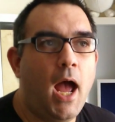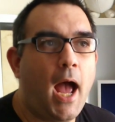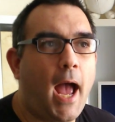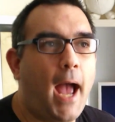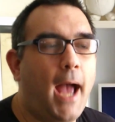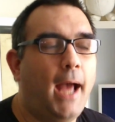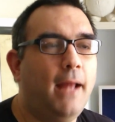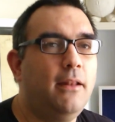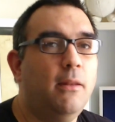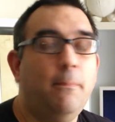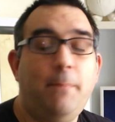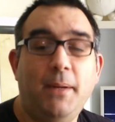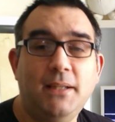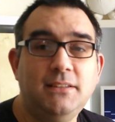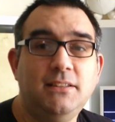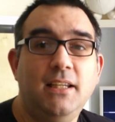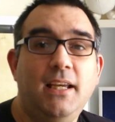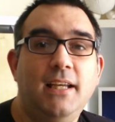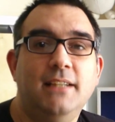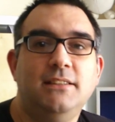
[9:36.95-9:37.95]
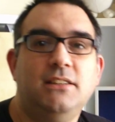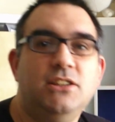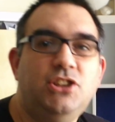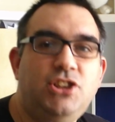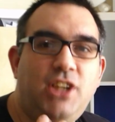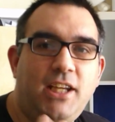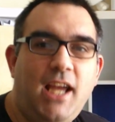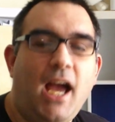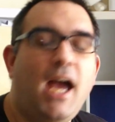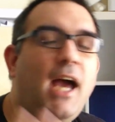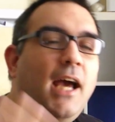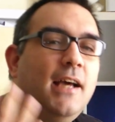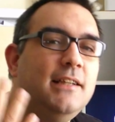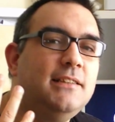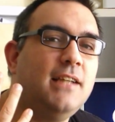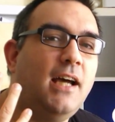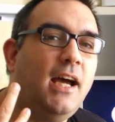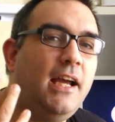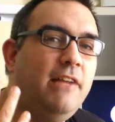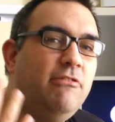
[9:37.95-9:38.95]
And the best thing is, she had
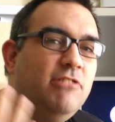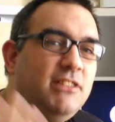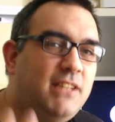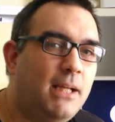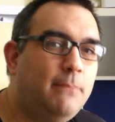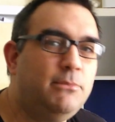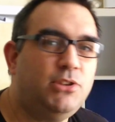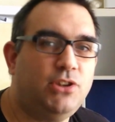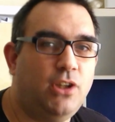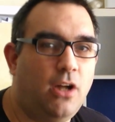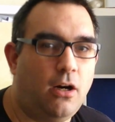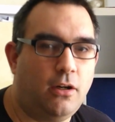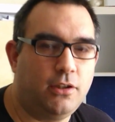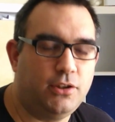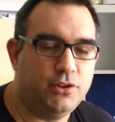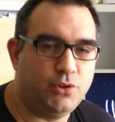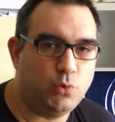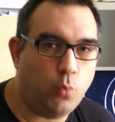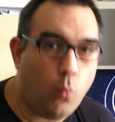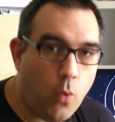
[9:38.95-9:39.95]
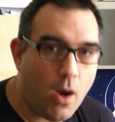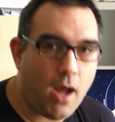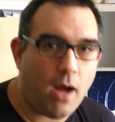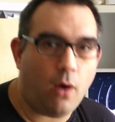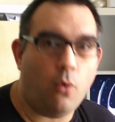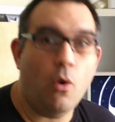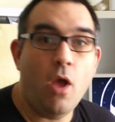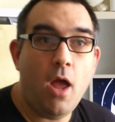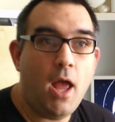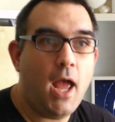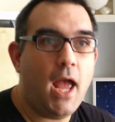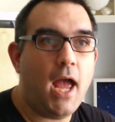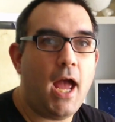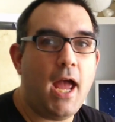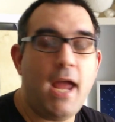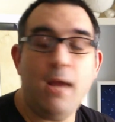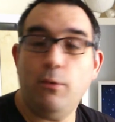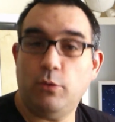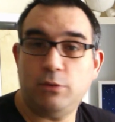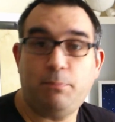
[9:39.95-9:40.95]
a redemption arc as well.
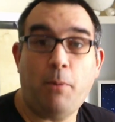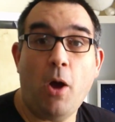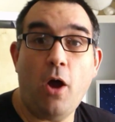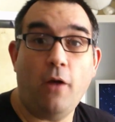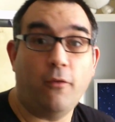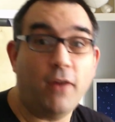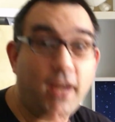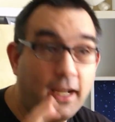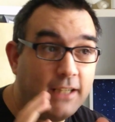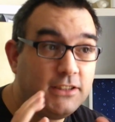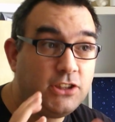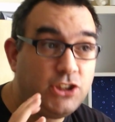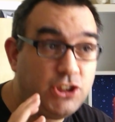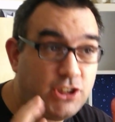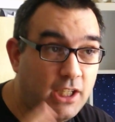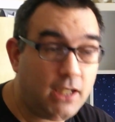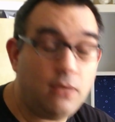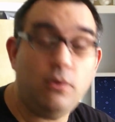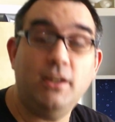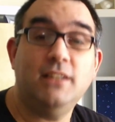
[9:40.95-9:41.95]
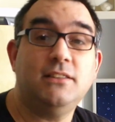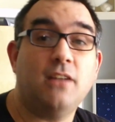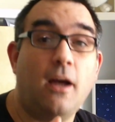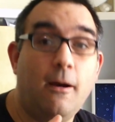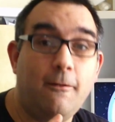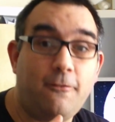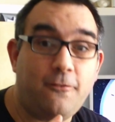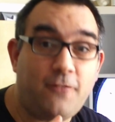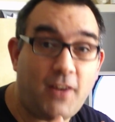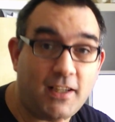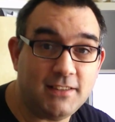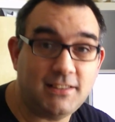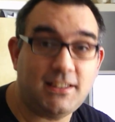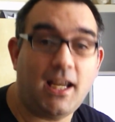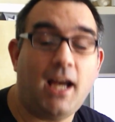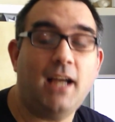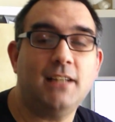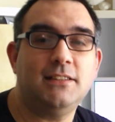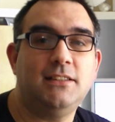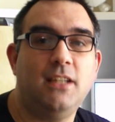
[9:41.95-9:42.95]
It was perfect. She is a
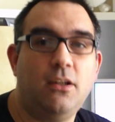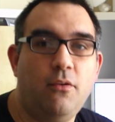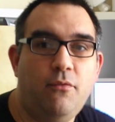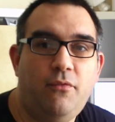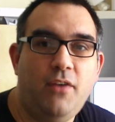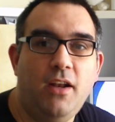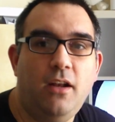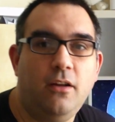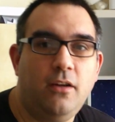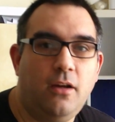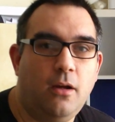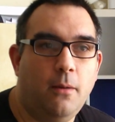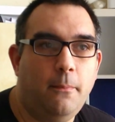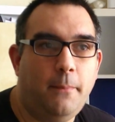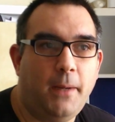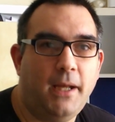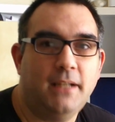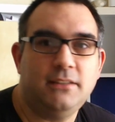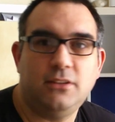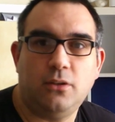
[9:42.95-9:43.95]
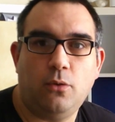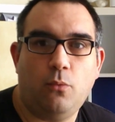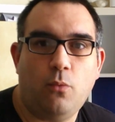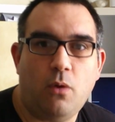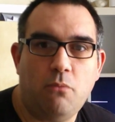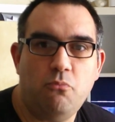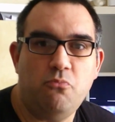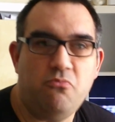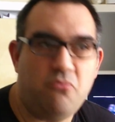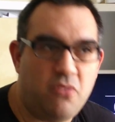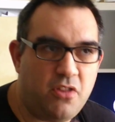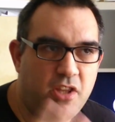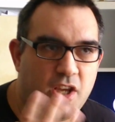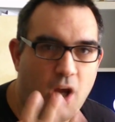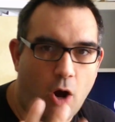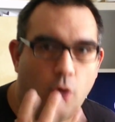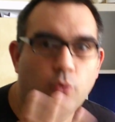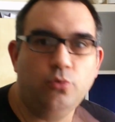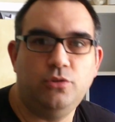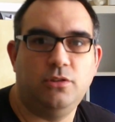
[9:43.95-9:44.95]
fantastic villain compared to the
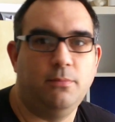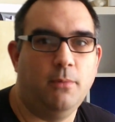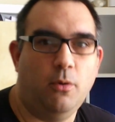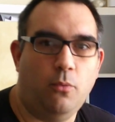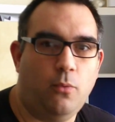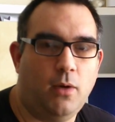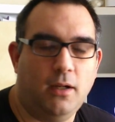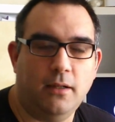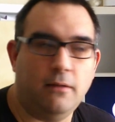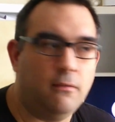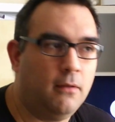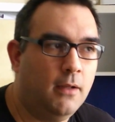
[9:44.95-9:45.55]
ultimate one.